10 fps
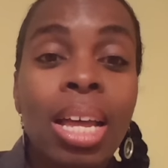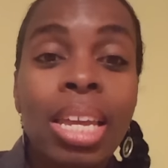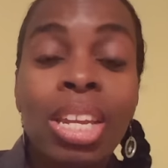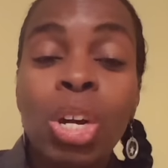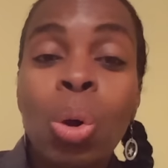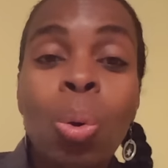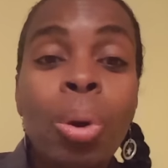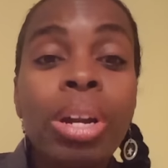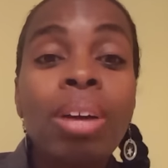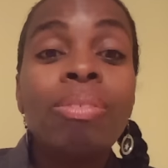in a
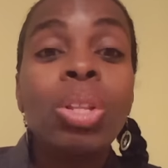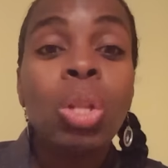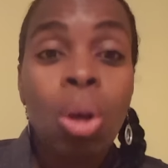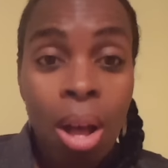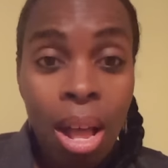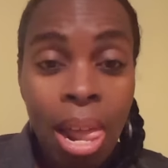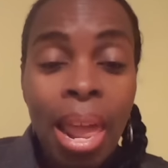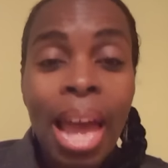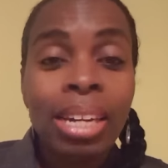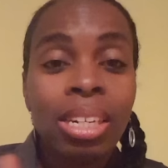court of law,
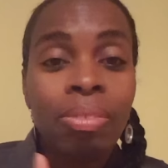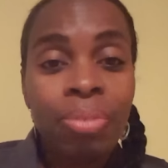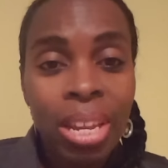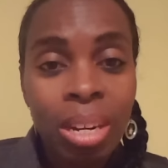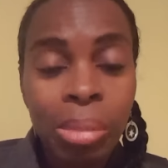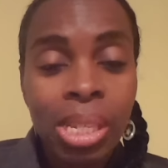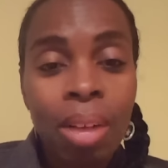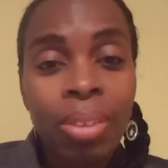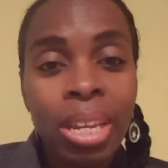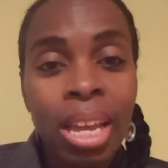had to defend
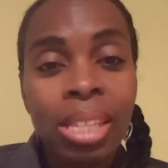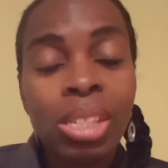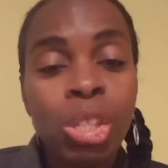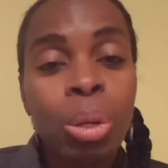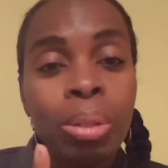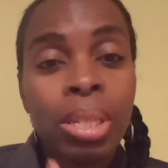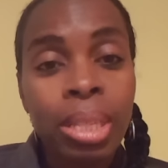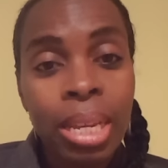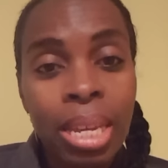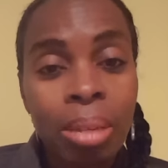himself against those
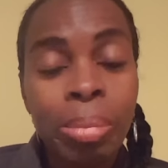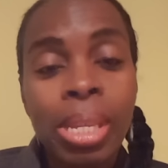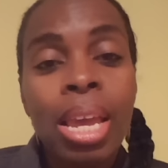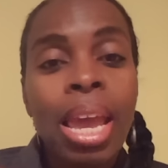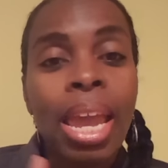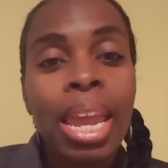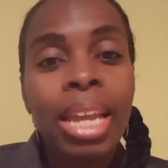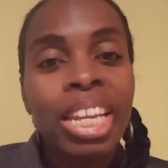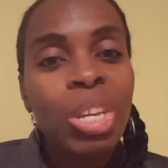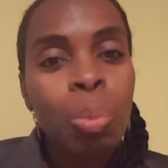claims,
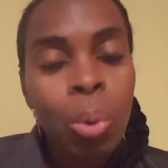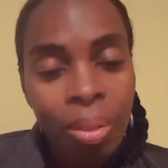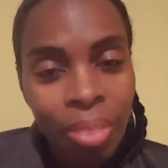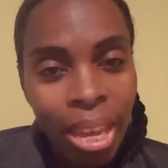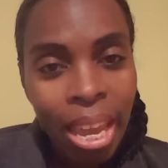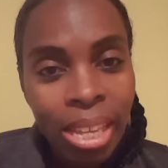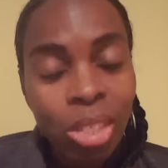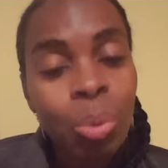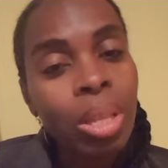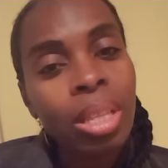and he won the
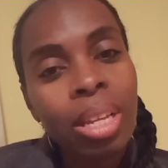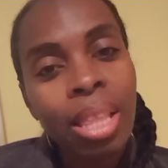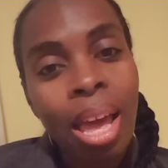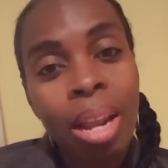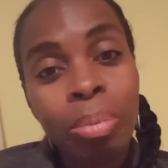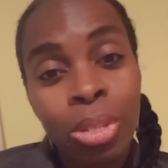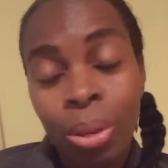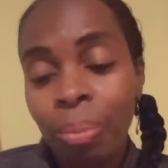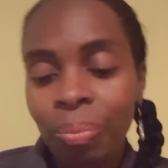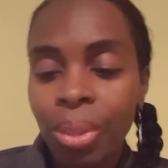case. You can look that up too.